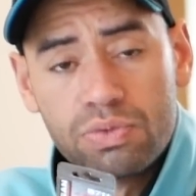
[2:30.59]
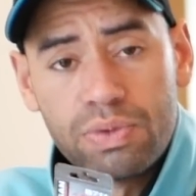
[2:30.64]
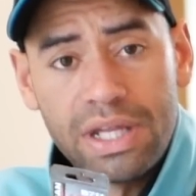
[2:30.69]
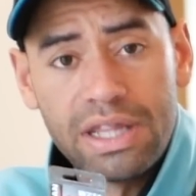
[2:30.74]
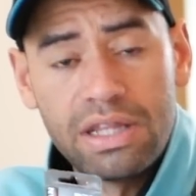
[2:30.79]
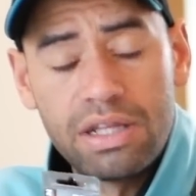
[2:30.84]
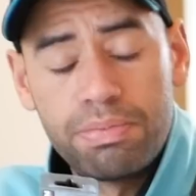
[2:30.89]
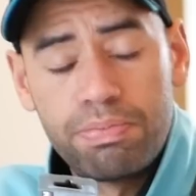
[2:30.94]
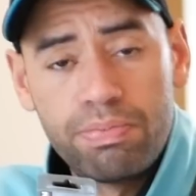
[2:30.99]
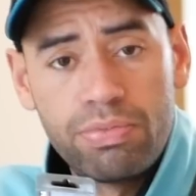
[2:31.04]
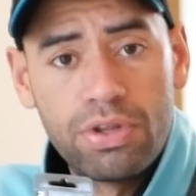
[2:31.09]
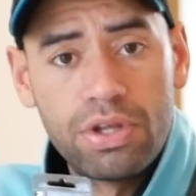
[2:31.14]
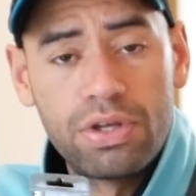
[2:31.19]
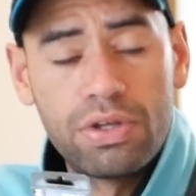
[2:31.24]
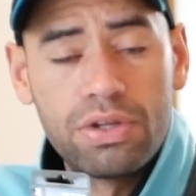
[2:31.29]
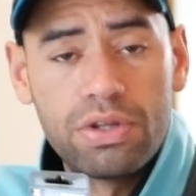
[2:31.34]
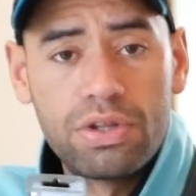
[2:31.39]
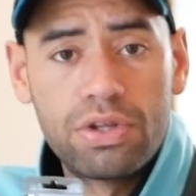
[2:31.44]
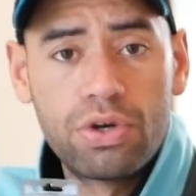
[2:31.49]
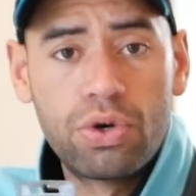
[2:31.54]
when
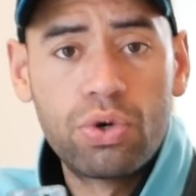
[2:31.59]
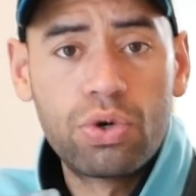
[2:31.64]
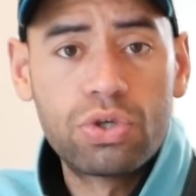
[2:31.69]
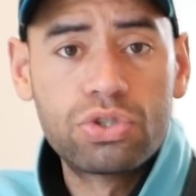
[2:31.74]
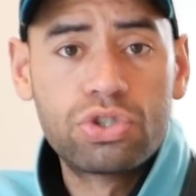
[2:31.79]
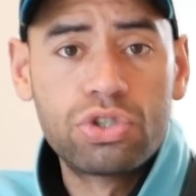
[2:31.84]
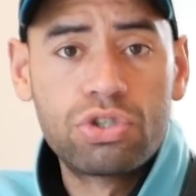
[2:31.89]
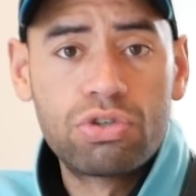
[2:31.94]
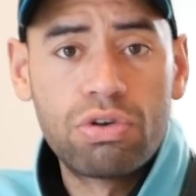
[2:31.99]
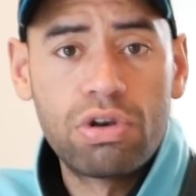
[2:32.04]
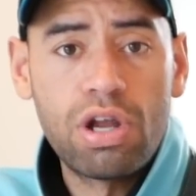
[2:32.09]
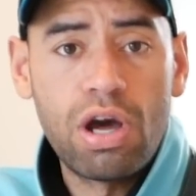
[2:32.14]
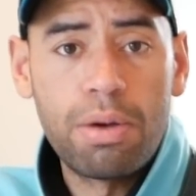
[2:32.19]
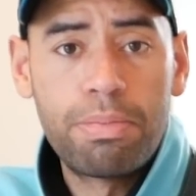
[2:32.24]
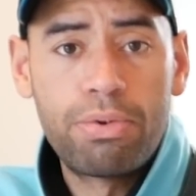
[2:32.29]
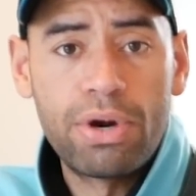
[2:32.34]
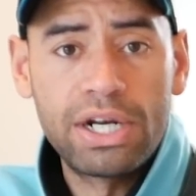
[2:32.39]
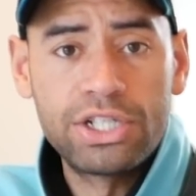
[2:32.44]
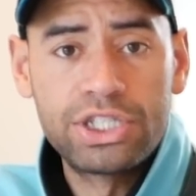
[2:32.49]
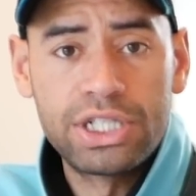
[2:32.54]
the hook's under a lot of
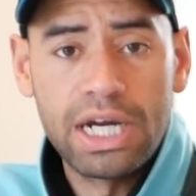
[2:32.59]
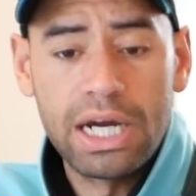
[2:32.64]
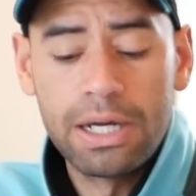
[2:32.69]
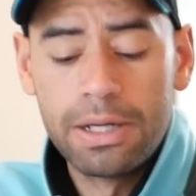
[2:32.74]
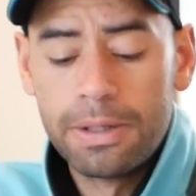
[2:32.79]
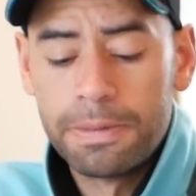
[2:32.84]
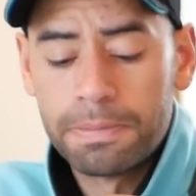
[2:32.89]
pressure,